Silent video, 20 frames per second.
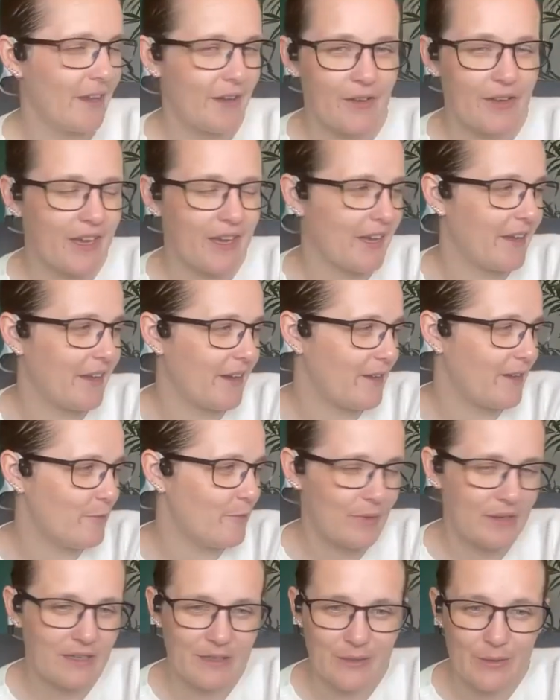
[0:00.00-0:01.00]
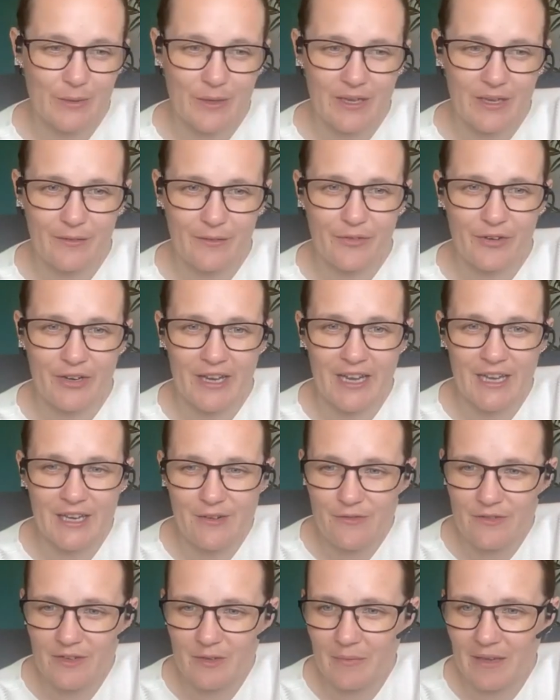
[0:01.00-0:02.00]
Okay, I've been talking for
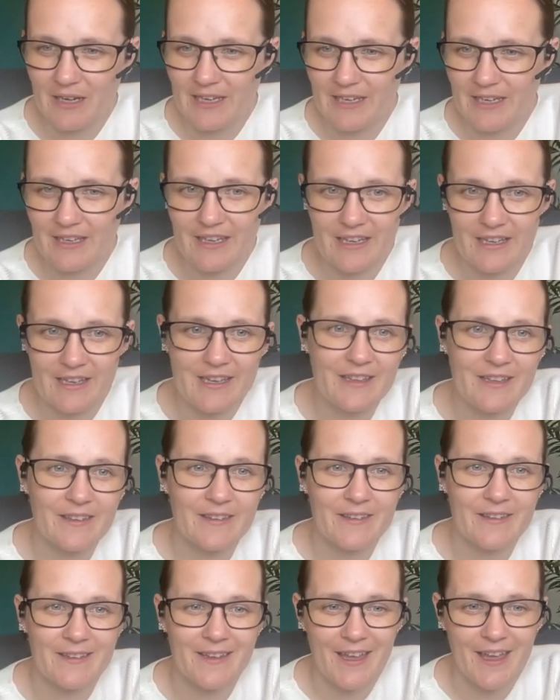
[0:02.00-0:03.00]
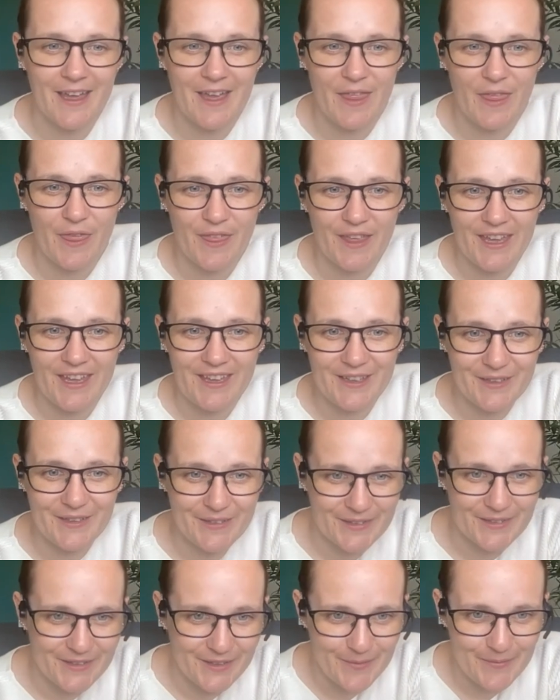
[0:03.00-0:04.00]
100 million years. Thank you
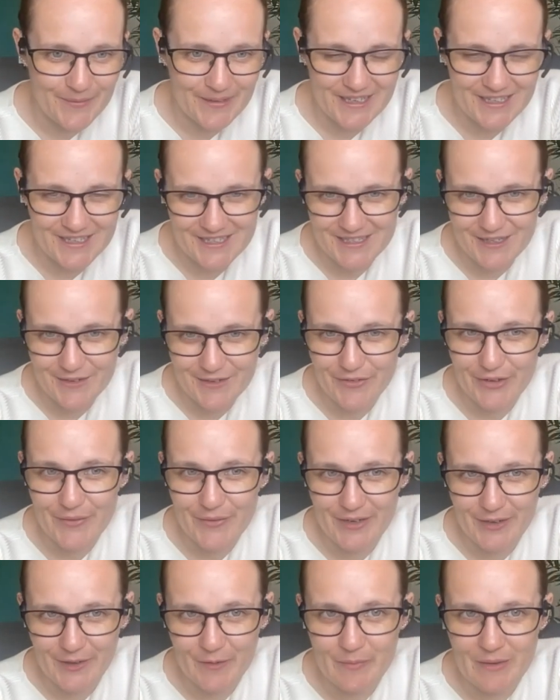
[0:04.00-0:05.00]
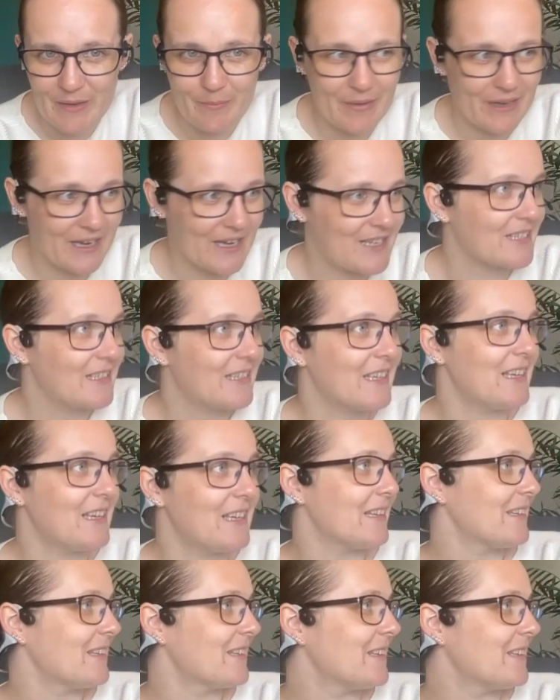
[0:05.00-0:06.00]
so much, everyone who's been patiently
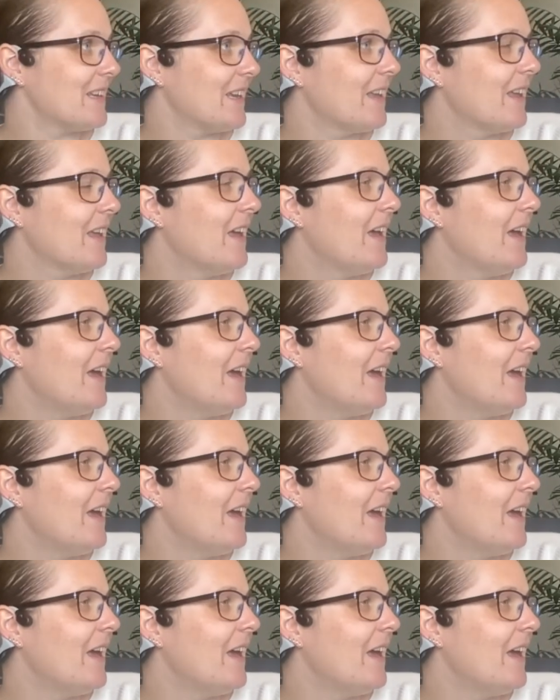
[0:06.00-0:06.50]
listening.